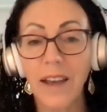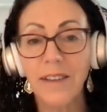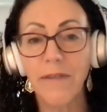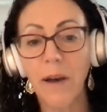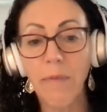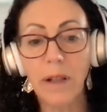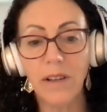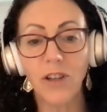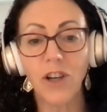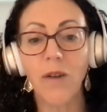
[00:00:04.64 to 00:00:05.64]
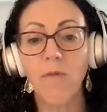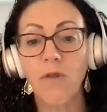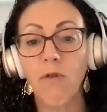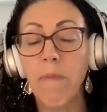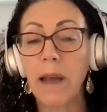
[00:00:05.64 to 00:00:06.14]
It's a fabulous chat
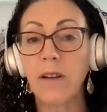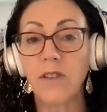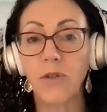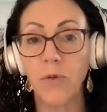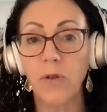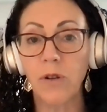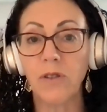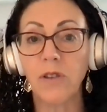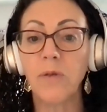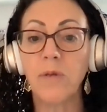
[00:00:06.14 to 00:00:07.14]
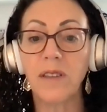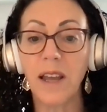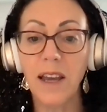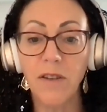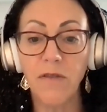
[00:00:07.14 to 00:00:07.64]
with Rebecca Saunders, who is the
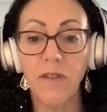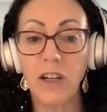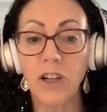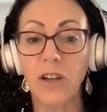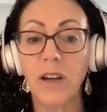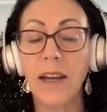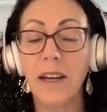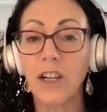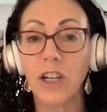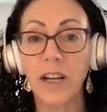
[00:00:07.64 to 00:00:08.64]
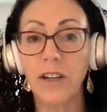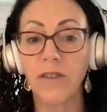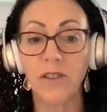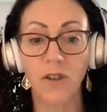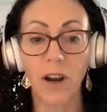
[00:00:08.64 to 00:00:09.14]
head of fiction at Hachette
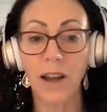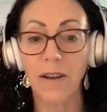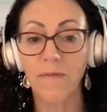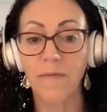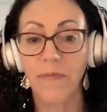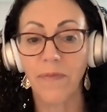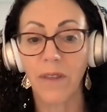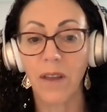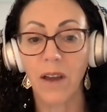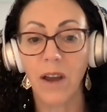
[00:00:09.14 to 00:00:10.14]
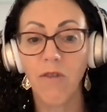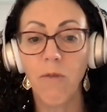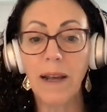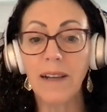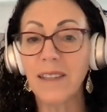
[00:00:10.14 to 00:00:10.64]
Australia.
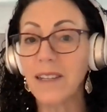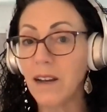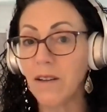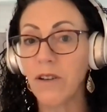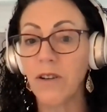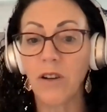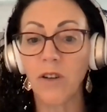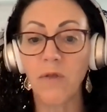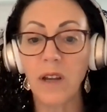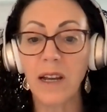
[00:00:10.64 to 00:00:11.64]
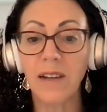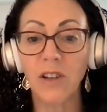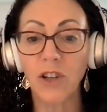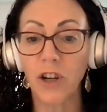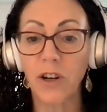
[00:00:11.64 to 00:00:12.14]
Rebecca started her career as a
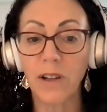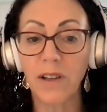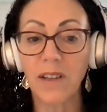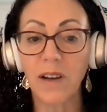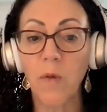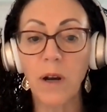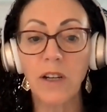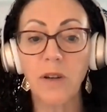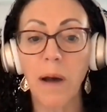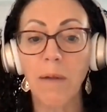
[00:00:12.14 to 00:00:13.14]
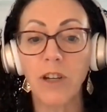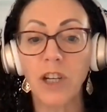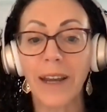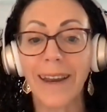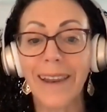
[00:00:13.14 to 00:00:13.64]
journalist and went into
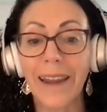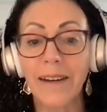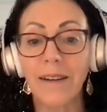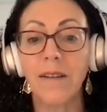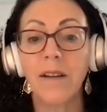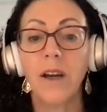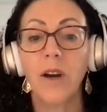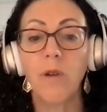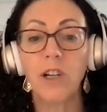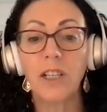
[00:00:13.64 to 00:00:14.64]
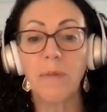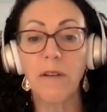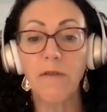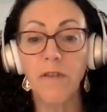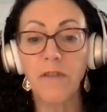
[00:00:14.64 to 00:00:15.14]
publishing in London, where she
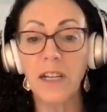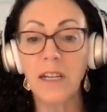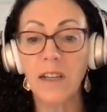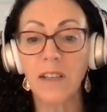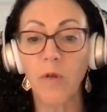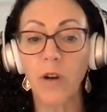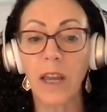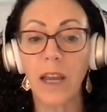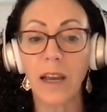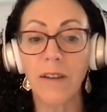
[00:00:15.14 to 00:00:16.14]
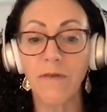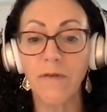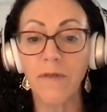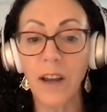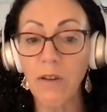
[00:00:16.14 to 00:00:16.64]
spent 15 years working at
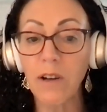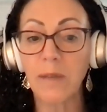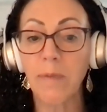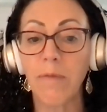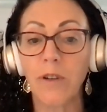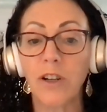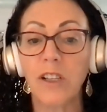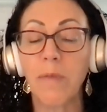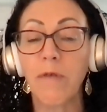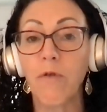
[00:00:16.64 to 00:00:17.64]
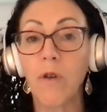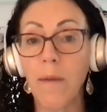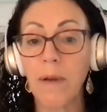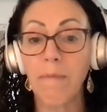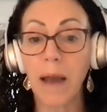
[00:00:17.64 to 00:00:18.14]
various publishers before
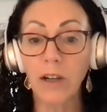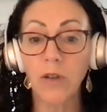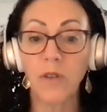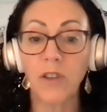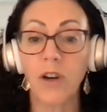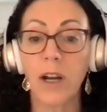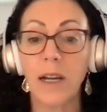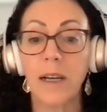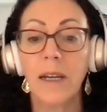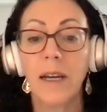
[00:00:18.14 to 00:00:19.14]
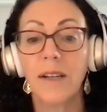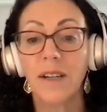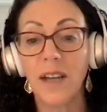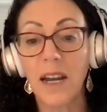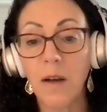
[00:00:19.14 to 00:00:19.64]
coming back to Australia to
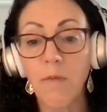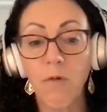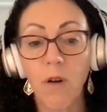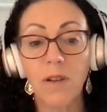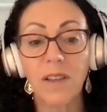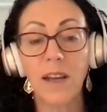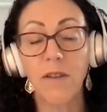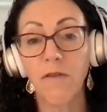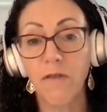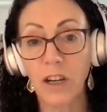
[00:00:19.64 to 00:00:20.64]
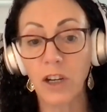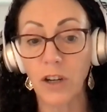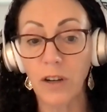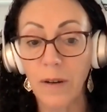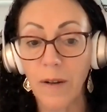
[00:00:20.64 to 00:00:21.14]
take up the role as head of
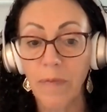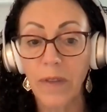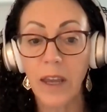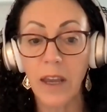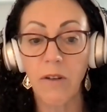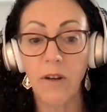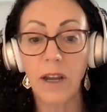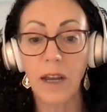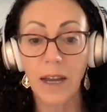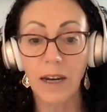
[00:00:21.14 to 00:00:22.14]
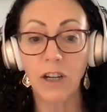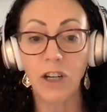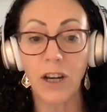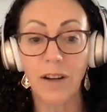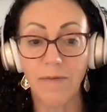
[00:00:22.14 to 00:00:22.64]
fiction here at
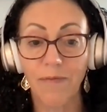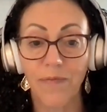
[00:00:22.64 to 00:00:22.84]
Hachette.